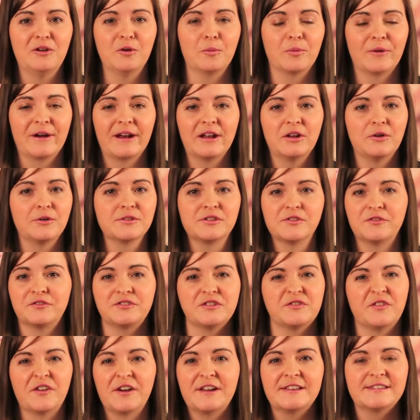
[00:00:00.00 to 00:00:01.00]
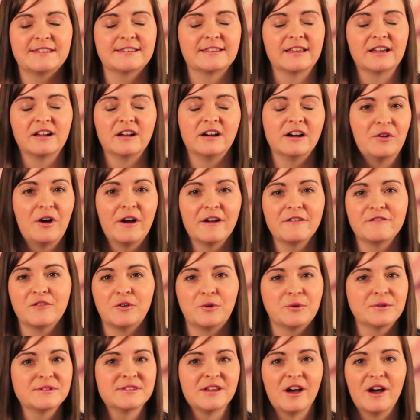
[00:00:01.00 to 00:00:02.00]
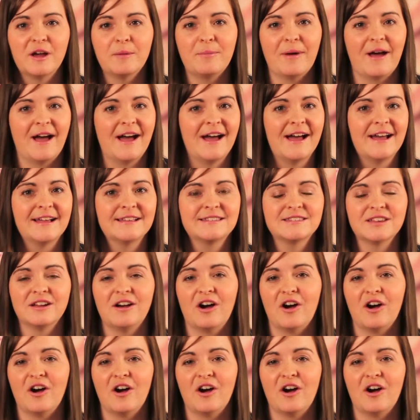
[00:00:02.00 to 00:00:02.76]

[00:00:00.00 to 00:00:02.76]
you bring loads of devices like iPhones, iPads,